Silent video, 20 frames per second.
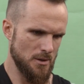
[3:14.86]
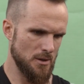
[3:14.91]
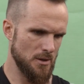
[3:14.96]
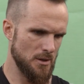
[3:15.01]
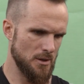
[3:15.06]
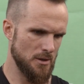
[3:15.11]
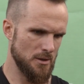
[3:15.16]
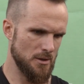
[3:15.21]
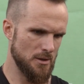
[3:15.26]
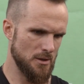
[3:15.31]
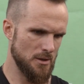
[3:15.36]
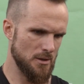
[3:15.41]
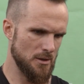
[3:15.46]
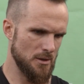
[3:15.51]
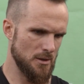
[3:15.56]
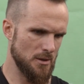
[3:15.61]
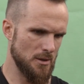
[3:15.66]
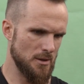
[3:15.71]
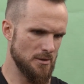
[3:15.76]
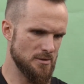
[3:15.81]
and
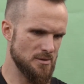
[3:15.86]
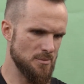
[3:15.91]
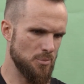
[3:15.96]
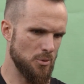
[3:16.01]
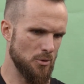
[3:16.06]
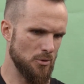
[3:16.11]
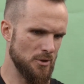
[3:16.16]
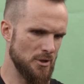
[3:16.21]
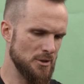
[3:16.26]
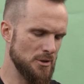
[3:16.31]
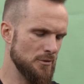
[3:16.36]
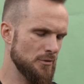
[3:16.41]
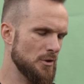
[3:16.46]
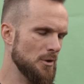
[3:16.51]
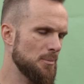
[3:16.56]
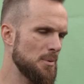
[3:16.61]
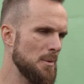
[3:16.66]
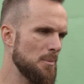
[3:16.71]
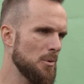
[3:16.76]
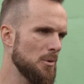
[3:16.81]
it's important that you have
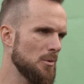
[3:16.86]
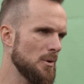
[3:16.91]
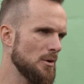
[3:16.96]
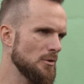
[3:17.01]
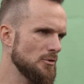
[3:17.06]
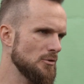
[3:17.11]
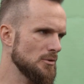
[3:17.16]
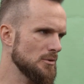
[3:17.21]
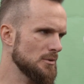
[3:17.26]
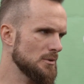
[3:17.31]
good people around you.